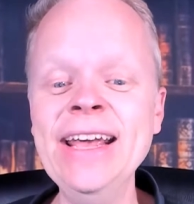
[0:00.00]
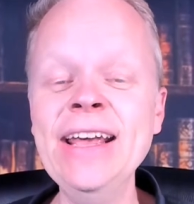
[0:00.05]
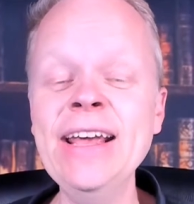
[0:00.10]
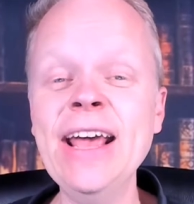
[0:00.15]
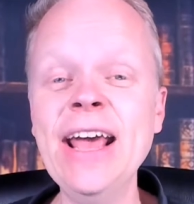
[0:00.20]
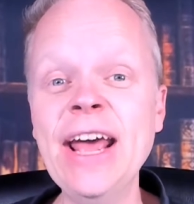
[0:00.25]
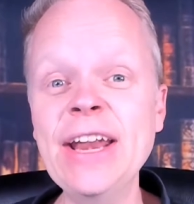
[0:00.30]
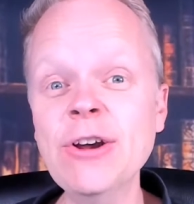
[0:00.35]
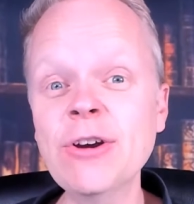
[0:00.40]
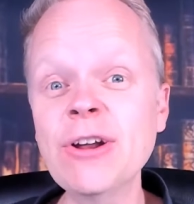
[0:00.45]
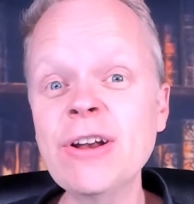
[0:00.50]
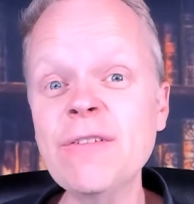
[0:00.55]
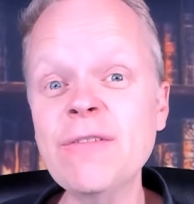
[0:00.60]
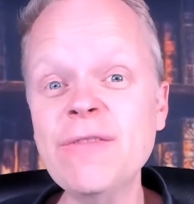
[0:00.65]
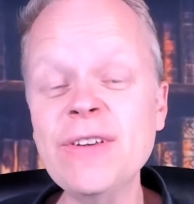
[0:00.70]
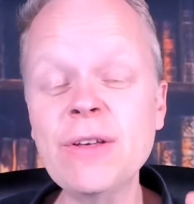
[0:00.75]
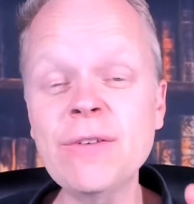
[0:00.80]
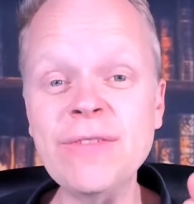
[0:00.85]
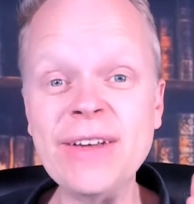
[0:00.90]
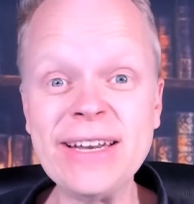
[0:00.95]
And you're going to
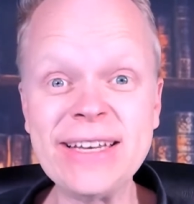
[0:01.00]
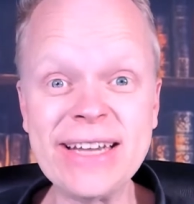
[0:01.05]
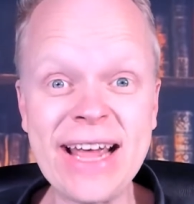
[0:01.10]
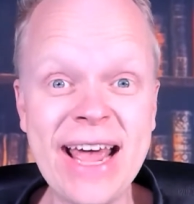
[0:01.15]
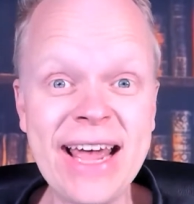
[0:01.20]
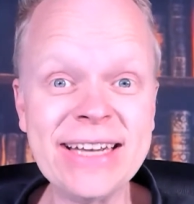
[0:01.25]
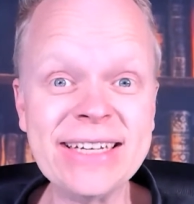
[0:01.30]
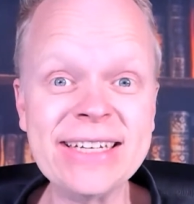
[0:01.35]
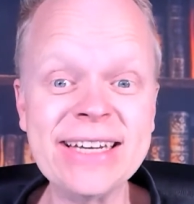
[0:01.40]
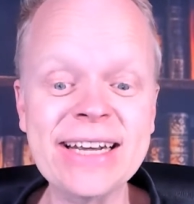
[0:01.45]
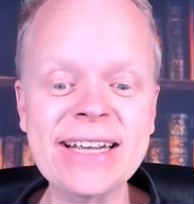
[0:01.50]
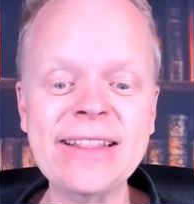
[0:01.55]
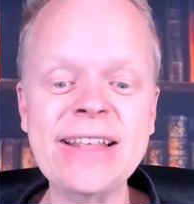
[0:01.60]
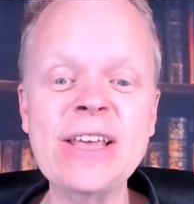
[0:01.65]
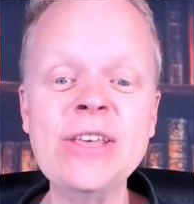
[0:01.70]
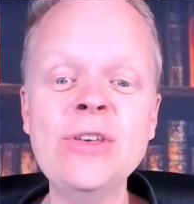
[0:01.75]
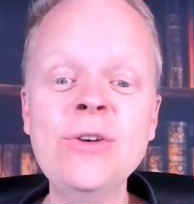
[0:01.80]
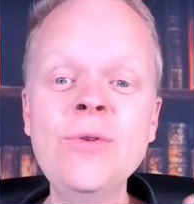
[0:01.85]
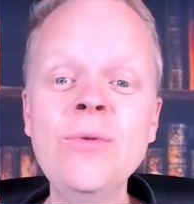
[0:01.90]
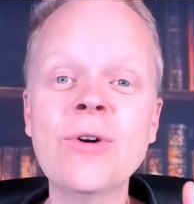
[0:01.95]
feel fantastic that
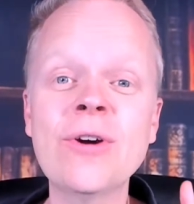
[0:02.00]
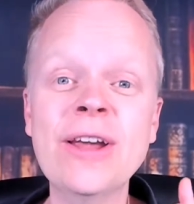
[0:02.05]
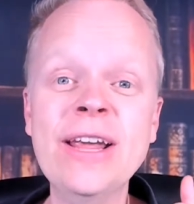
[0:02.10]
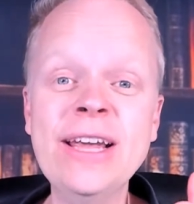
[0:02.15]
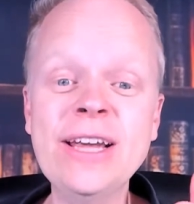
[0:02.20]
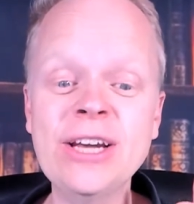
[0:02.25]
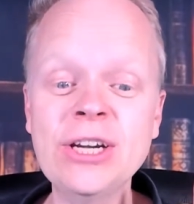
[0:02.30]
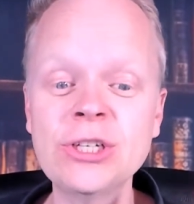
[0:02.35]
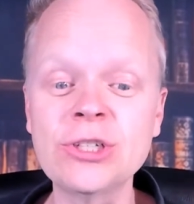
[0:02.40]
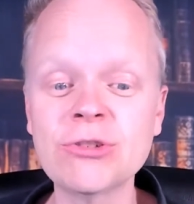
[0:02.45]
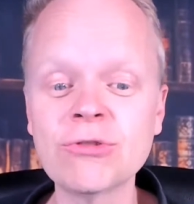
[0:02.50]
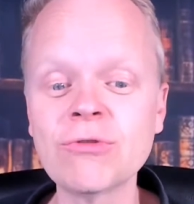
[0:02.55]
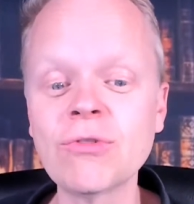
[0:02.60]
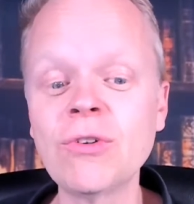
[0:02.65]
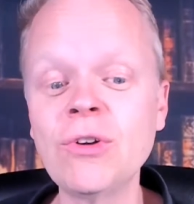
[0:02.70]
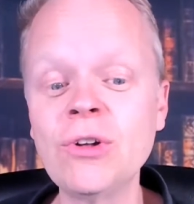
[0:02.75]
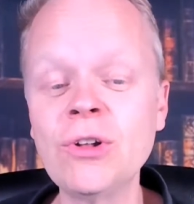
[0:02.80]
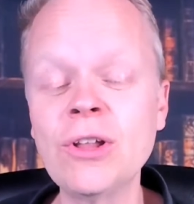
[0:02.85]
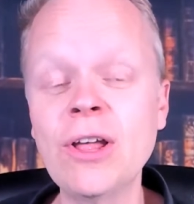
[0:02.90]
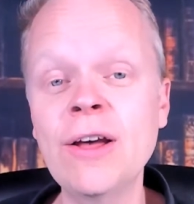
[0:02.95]
you are in
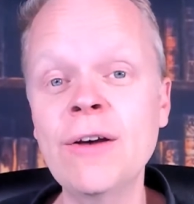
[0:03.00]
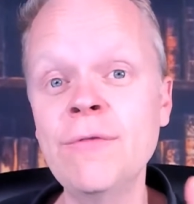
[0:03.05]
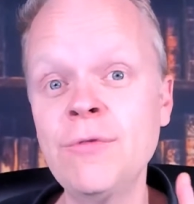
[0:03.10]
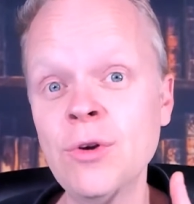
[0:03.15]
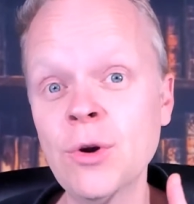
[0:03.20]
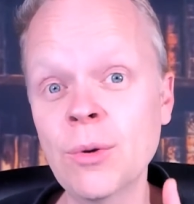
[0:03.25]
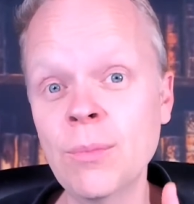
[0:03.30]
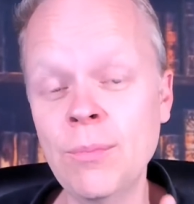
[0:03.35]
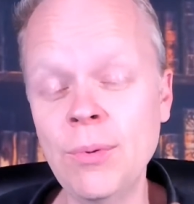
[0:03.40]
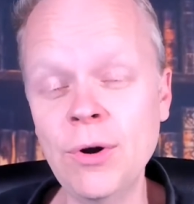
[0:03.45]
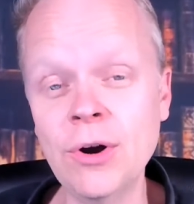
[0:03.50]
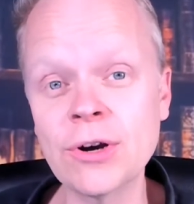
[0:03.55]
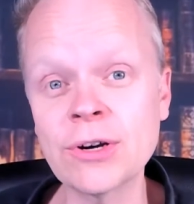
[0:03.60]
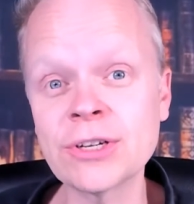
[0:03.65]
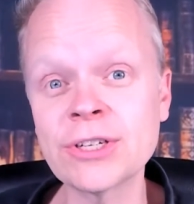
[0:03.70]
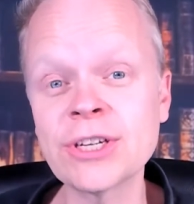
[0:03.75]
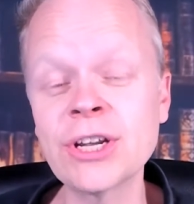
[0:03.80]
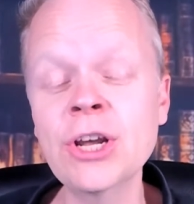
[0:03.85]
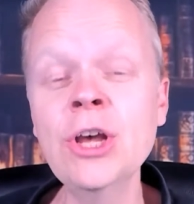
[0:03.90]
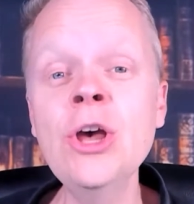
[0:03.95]
control of your
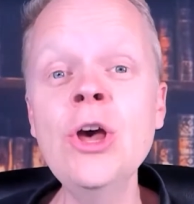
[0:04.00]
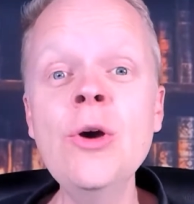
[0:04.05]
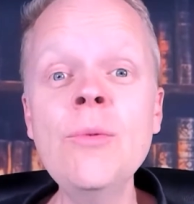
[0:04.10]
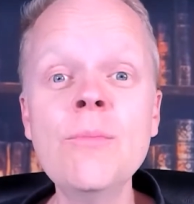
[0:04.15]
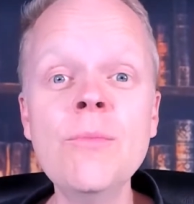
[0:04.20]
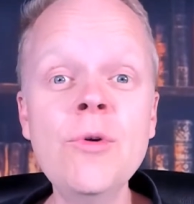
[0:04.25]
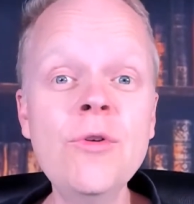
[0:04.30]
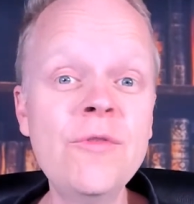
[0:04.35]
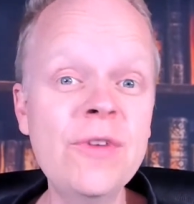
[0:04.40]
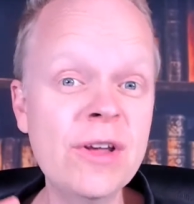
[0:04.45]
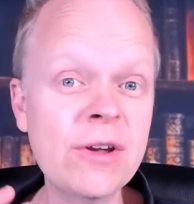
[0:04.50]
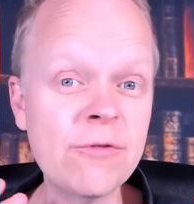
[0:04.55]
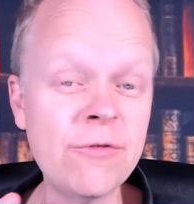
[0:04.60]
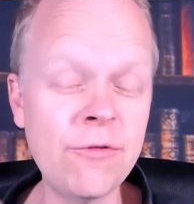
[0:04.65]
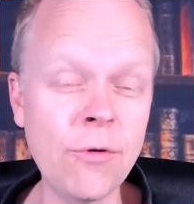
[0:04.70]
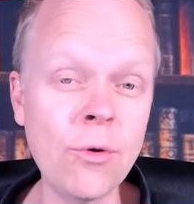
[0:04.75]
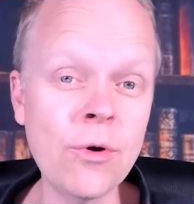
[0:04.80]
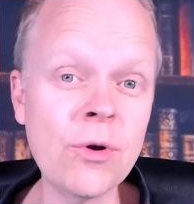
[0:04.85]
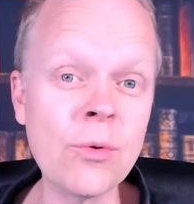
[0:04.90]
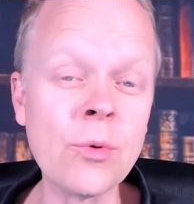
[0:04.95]
books moving
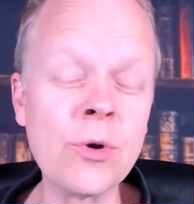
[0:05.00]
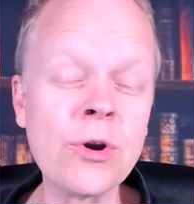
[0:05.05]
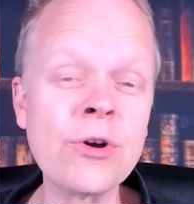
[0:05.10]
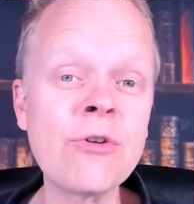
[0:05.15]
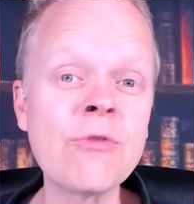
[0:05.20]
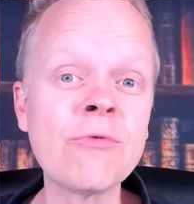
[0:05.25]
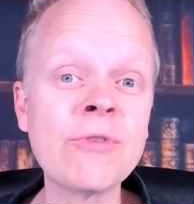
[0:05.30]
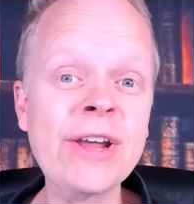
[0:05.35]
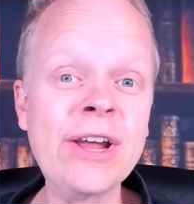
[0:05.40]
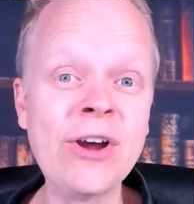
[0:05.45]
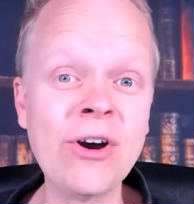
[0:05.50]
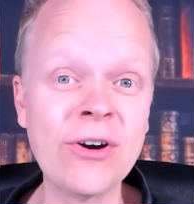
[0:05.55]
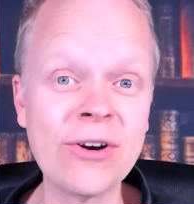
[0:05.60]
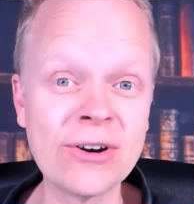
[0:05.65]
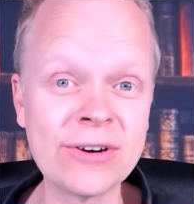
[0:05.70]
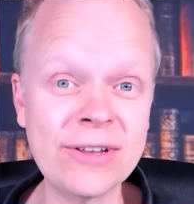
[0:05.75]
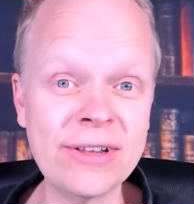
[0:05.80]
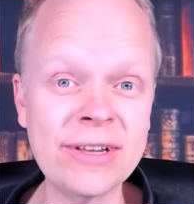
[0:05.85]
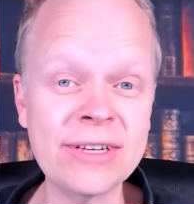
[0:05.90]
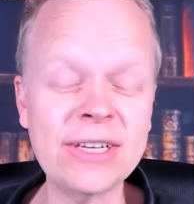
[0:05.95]
forward
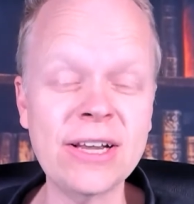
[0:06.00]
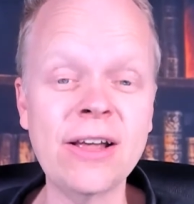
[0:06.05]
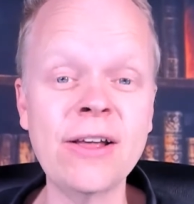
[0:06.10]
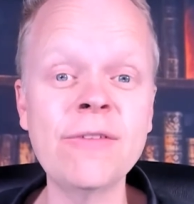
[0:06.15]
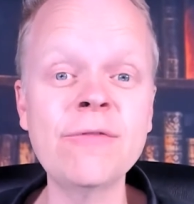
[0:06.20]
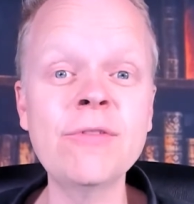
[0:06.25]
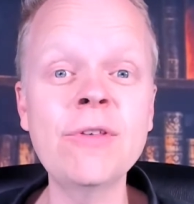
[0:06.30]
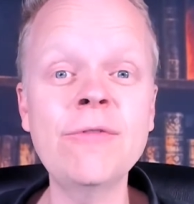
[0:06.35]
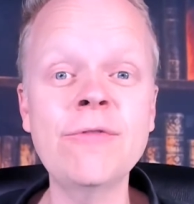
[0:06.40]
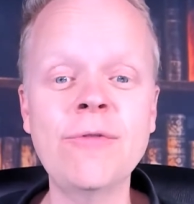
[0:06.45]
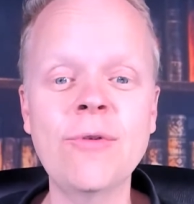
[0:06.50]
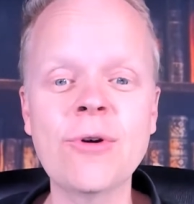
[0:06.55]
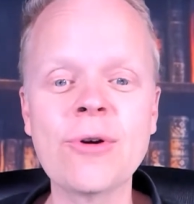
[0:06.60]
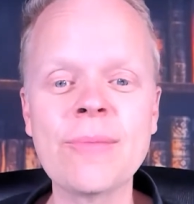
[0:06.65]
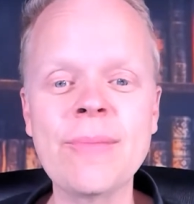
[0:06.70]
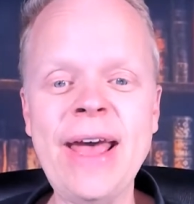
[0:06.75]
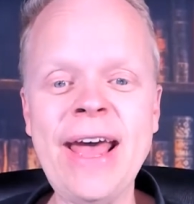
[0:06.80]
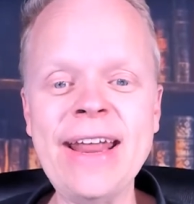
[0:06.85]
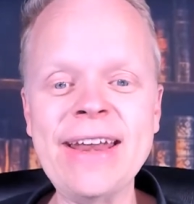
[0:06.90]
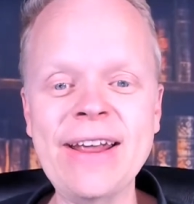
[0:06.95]
regardless of the
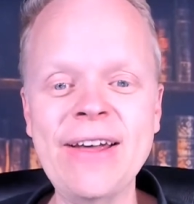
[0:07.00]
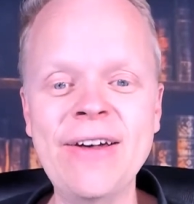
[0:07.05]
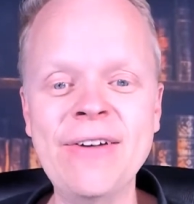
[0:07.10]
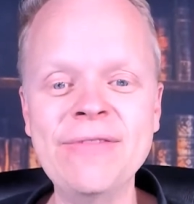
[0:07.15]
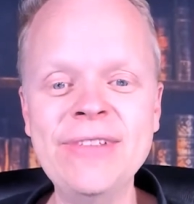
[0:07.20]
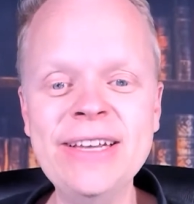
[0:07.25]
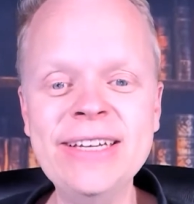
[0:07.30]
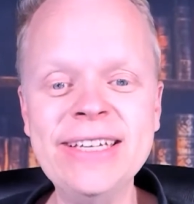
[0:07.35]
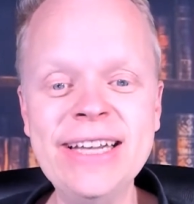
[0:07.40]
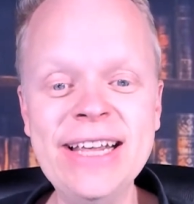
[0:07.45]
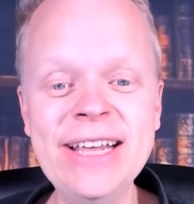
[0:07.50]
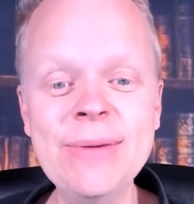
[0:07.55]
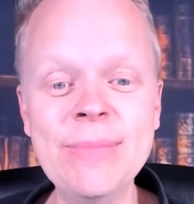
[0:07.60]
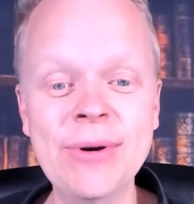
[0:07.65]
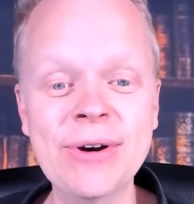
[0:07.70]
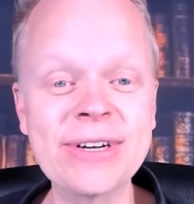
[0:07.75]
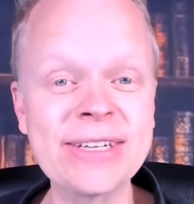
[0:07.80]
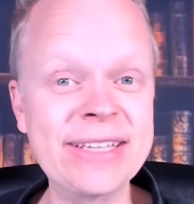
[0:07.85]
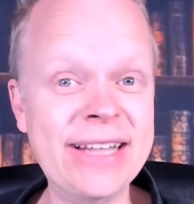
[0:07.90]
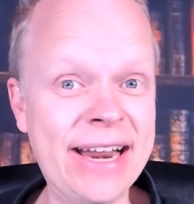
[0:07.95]
format of these
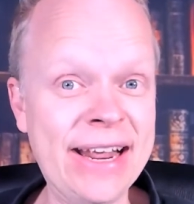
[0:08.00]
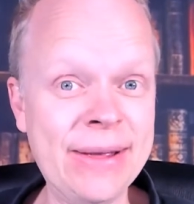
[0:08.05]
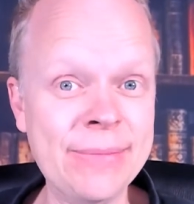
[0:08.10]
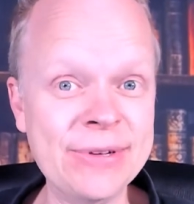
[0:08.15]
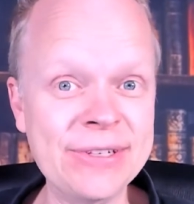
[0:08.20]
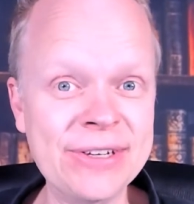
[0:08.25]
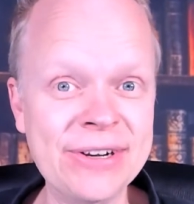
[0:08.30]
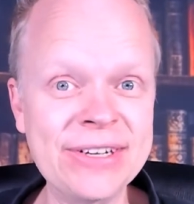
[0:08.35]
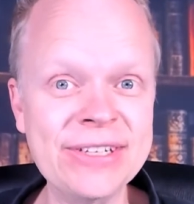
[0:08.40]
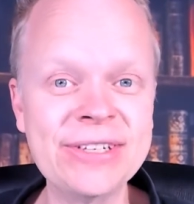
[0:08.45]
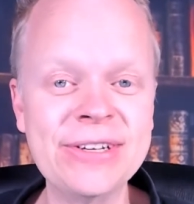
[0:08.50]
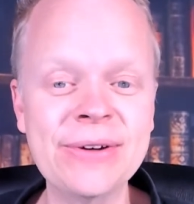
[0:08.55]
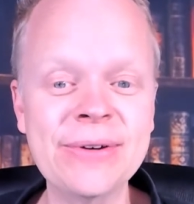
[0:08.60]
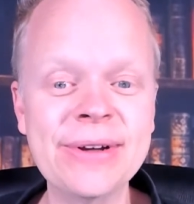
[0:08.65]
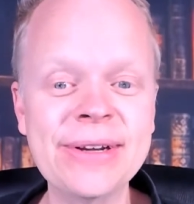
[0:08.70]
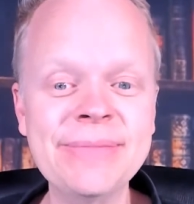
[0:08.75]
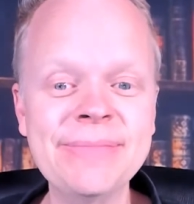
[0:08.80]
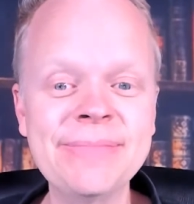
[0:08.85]
ebooks that Amazon is doing.